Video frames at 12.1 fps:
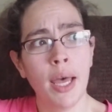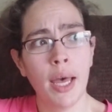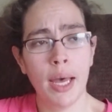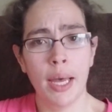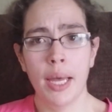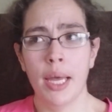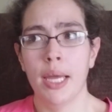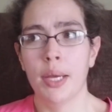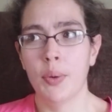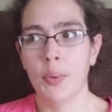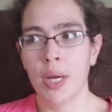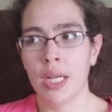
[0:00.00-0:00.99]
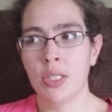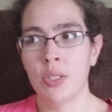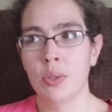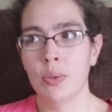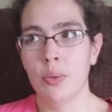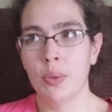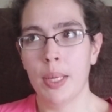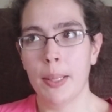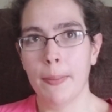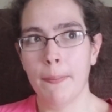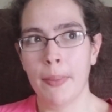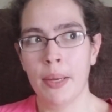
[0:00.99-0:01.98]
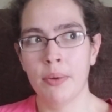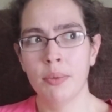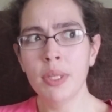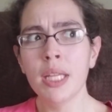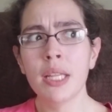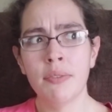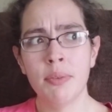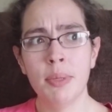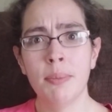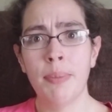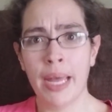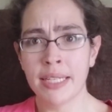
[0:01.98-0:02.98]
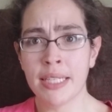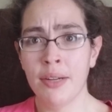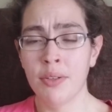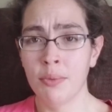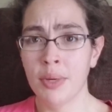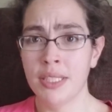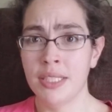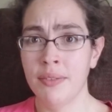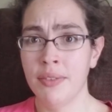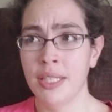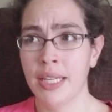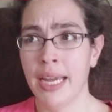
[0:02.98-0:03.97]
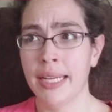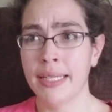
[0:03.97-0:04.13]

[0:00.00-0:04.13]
I would really love to be back down to 179.